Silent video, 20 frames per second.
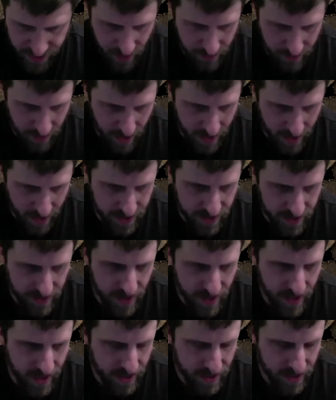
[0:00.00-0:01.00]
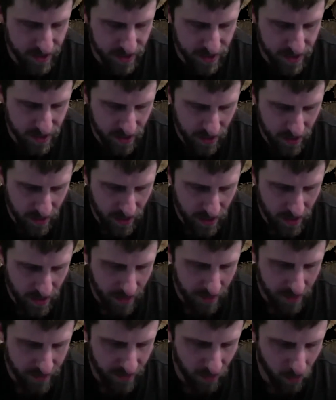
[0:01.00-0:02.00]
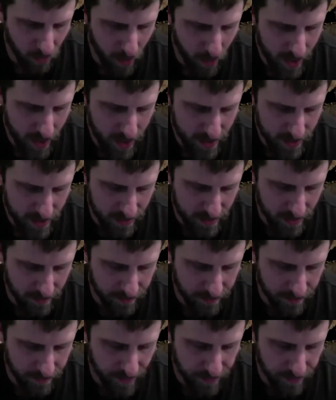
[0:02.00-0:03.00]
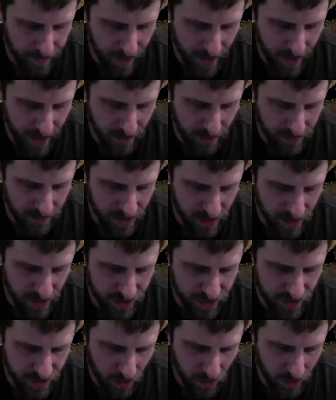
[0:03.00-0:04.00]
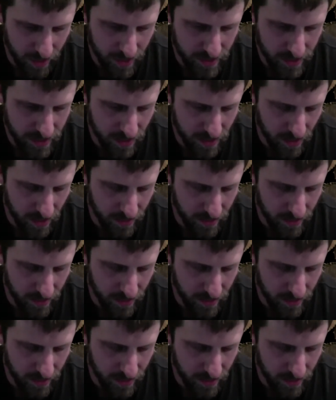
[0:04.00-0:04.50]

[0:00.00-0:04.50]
boxes is the way that the panels are joined,